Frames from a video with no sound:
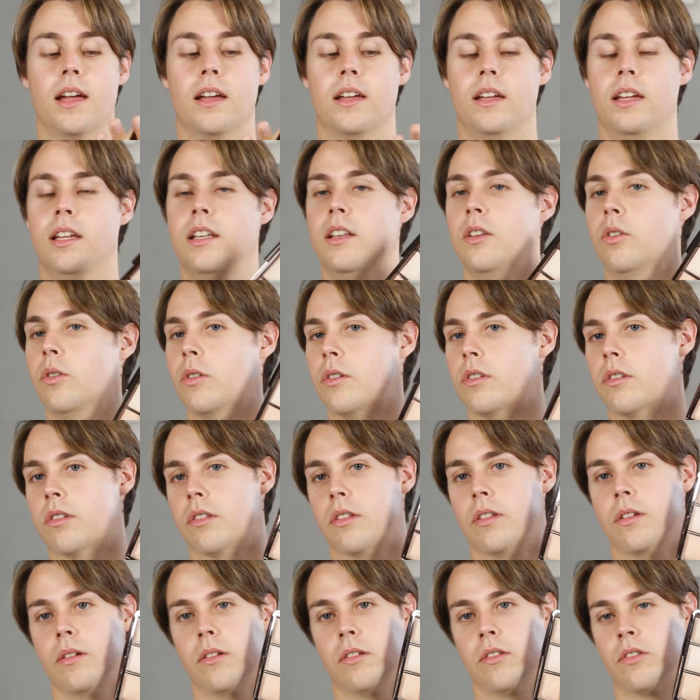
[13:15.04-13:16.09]
It looks
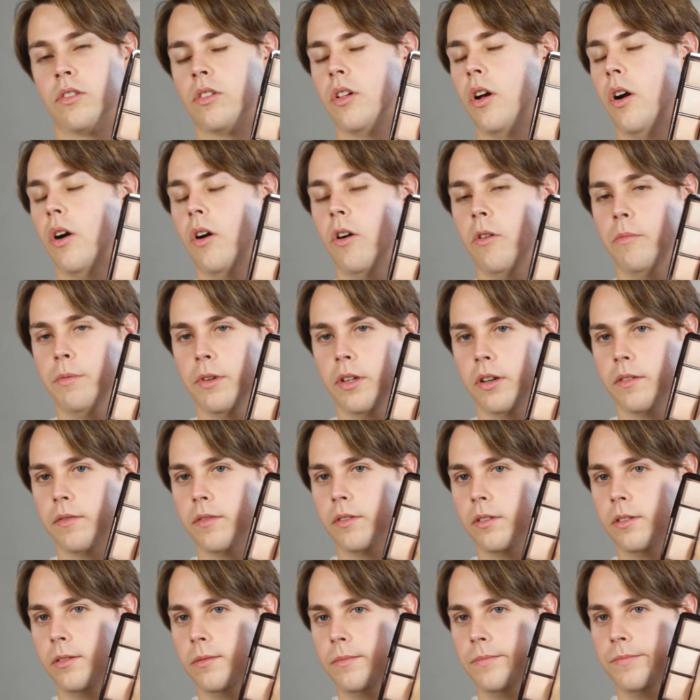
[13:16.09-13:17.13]
so beautiful,
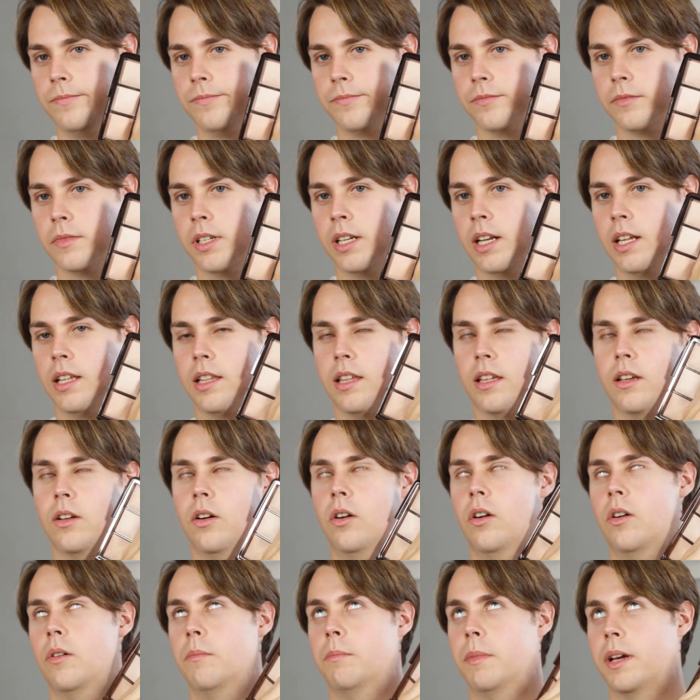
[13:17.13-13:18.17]
and I said,
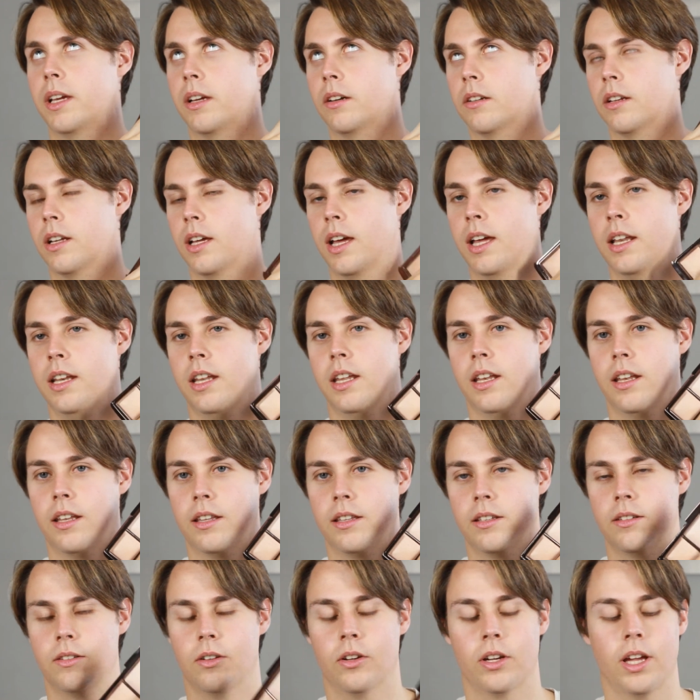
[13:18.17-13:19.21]
oh my god, I need it.
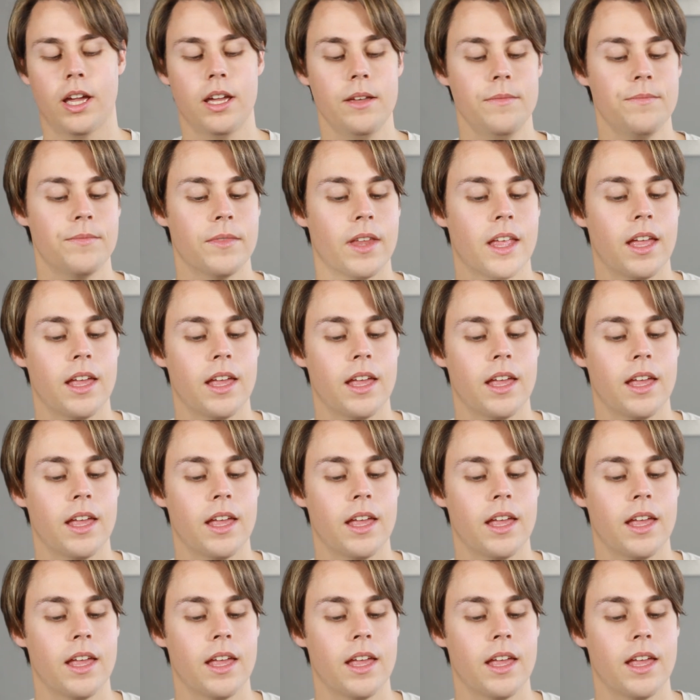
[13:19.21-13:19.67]
Okay,